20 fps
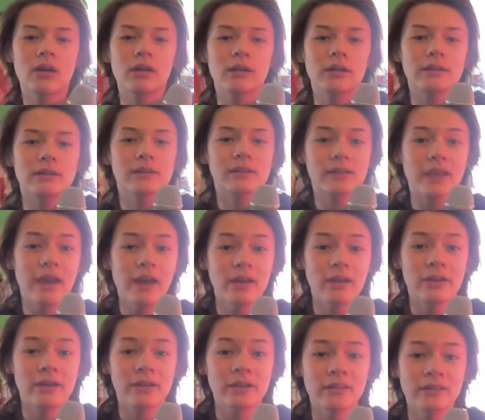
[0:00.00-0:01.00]

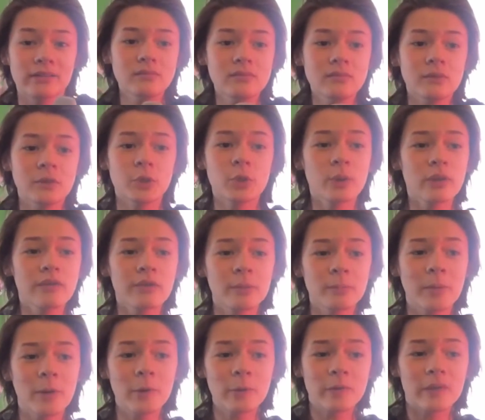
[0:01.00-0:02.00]
scared to even
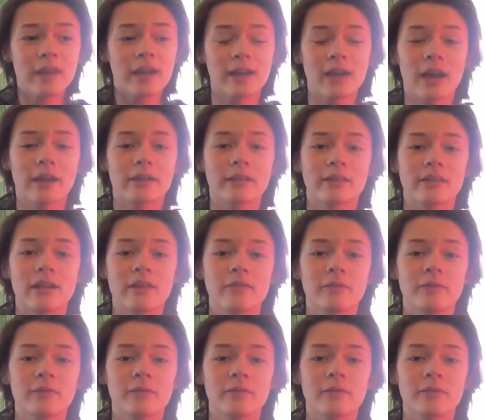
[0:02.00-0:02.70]
post that kind of stuff